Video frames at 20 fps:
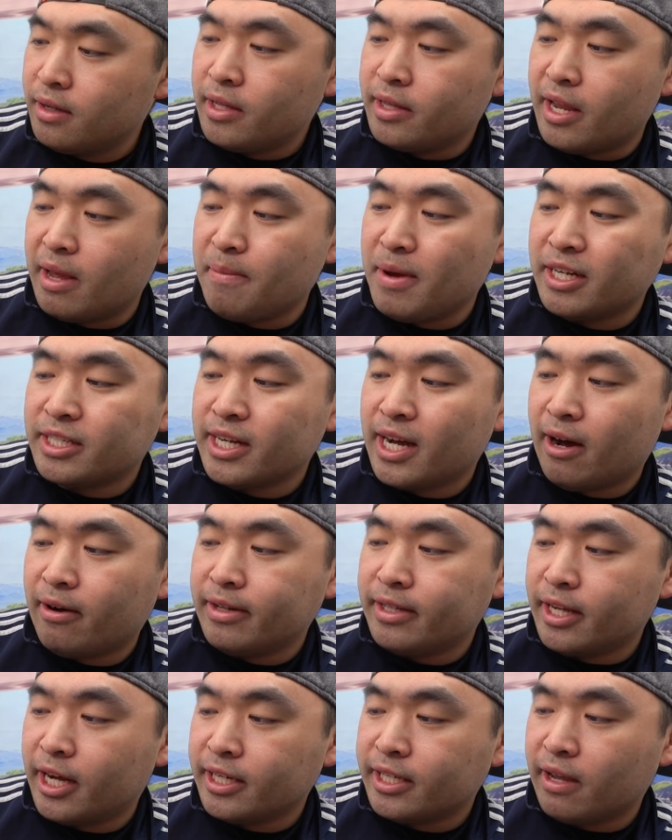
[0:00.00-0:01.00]
They mentioned how
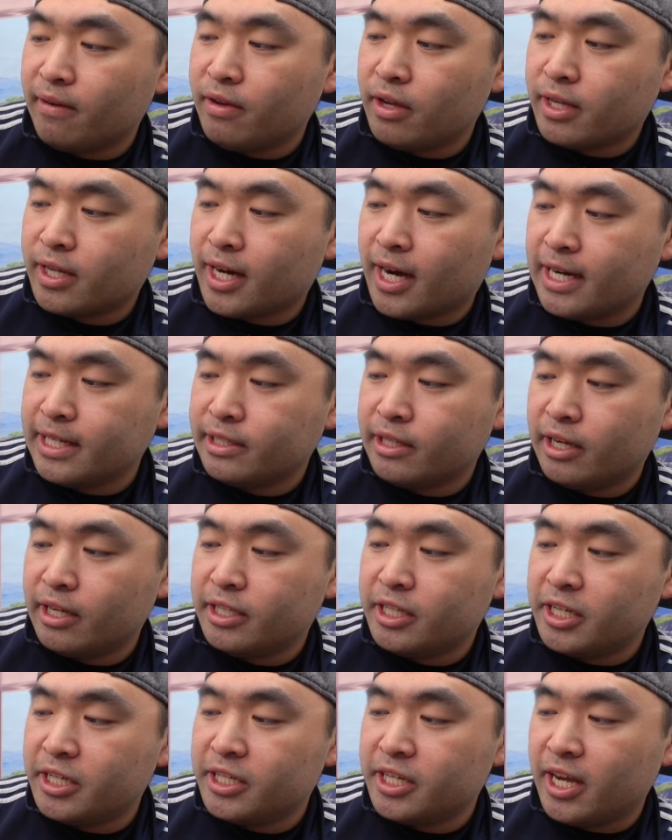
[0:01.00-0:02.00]
it does give you guys the
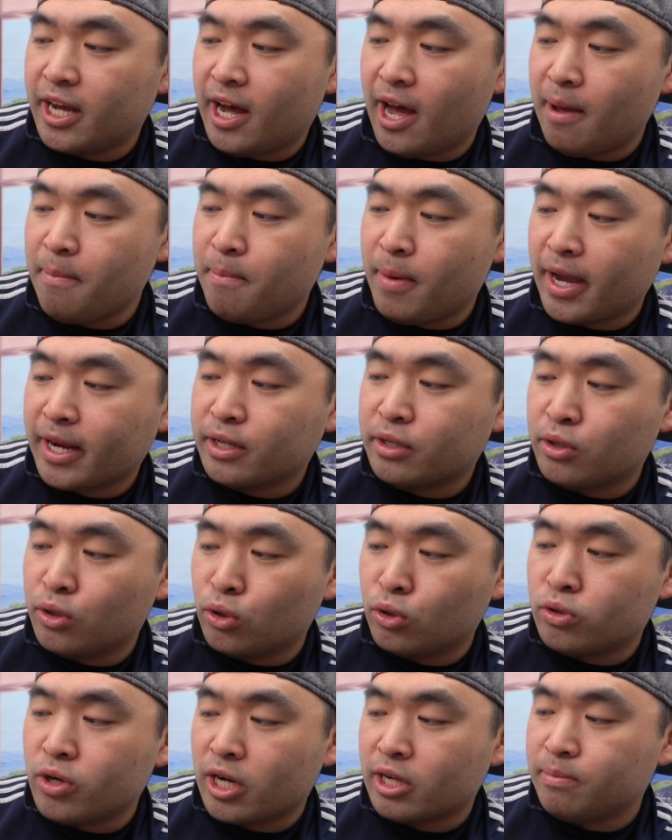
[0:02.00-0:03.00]
D J I Mic
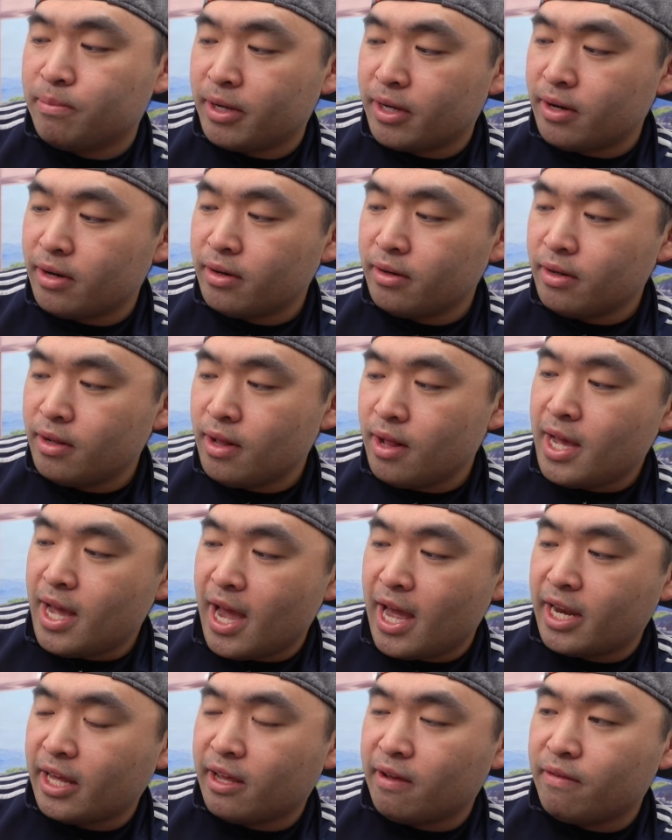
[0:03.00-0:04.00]
two transmitter,
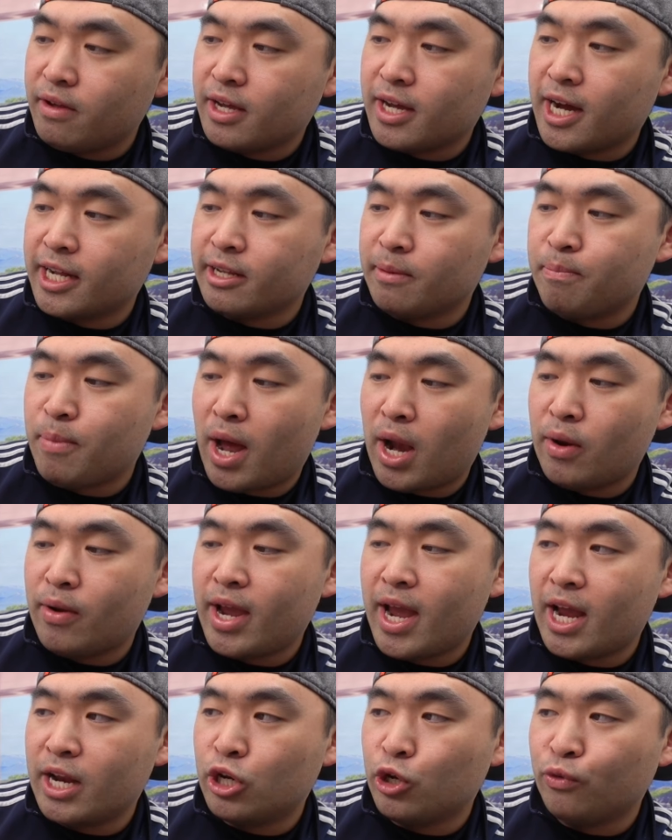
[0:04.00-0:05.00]
and it gives you guys the battery
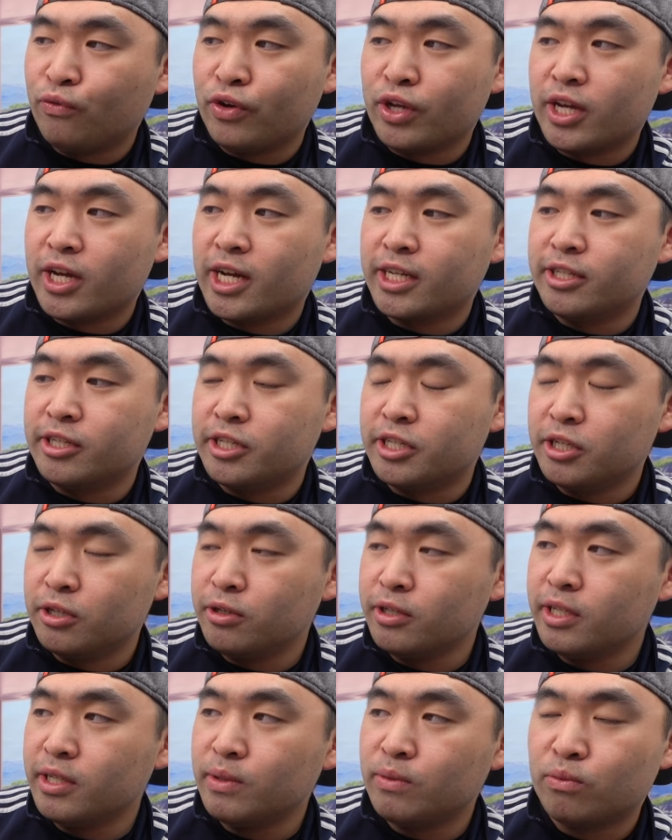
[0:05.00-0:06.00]
handle for you guys to
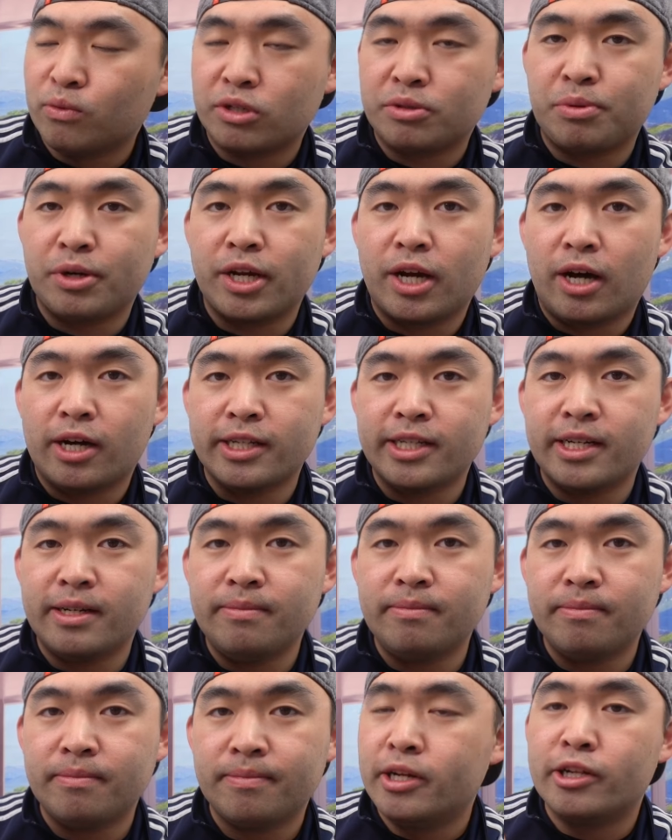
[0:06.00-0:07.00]
use, which is pretty awesome.